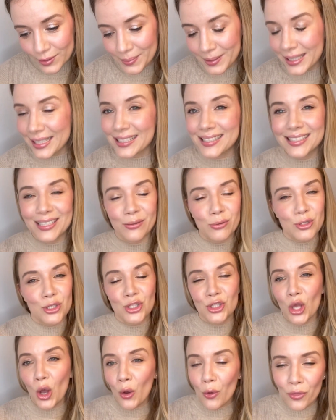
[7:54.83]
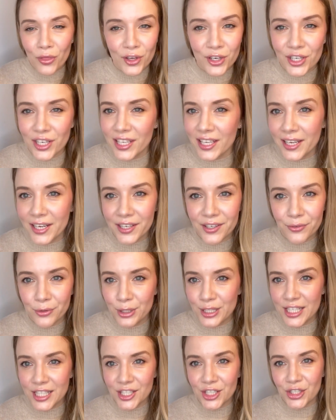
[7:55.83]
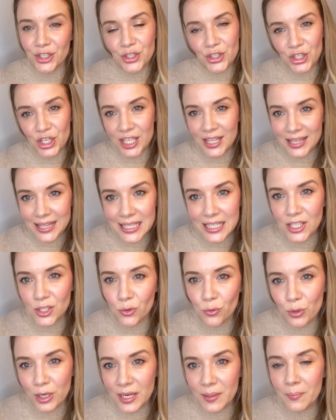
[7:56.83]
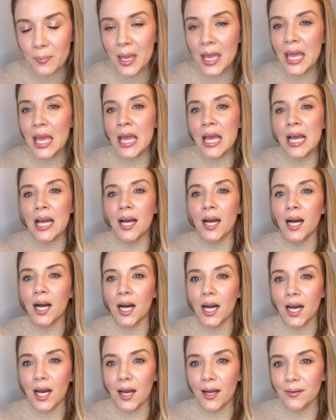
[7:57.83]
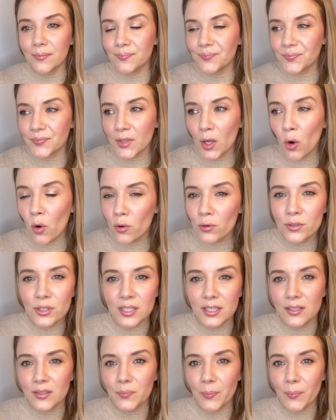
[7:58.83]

because there was no 30-year research in this cream. Augustinus